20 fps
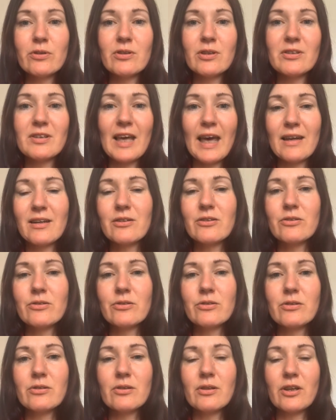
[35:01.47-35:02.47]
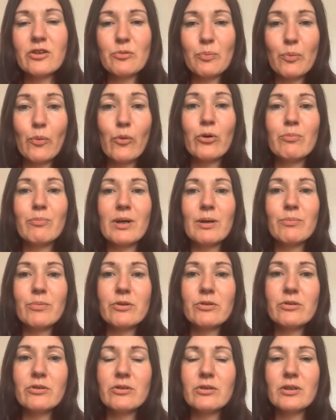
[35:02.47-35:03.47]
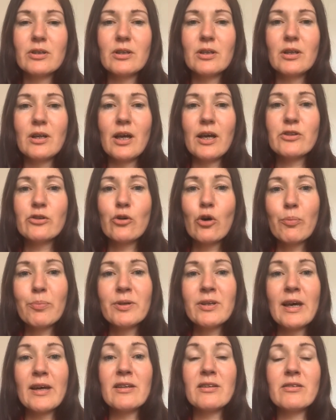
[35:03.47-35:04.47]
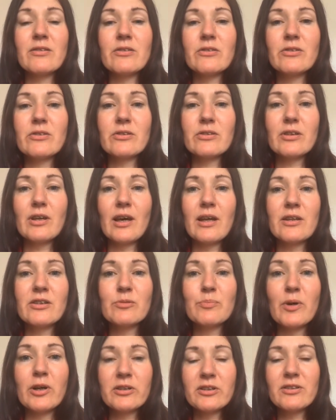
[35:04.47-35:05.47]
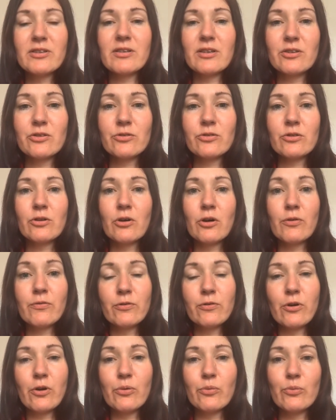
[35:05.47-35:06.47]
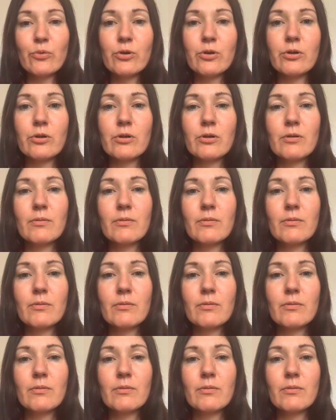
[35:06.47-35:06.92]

as editors, as board members, as copy editors, and as marketeers of our own work.